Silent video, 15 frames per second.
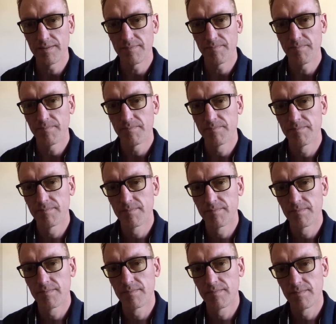
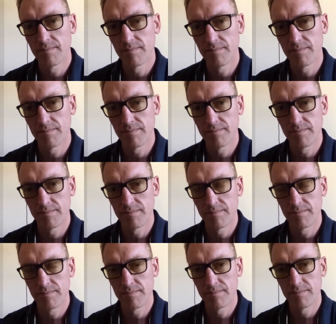
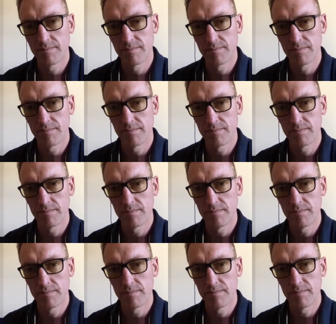
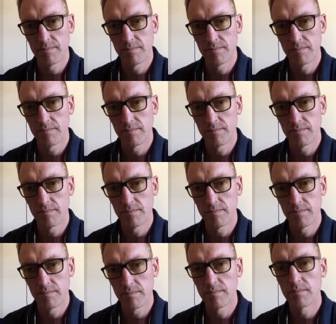
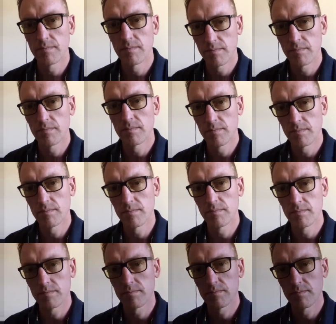
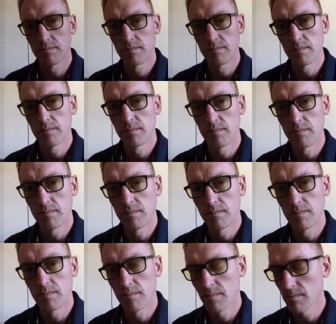
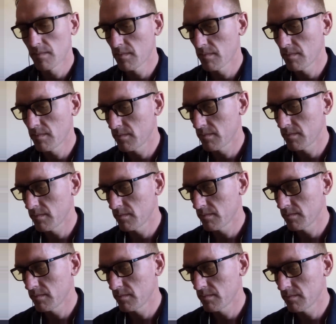
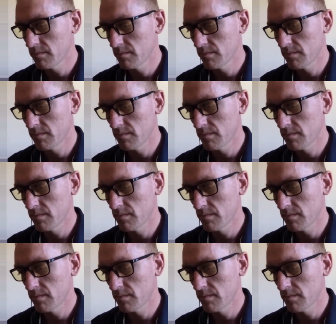This person isn't speaking.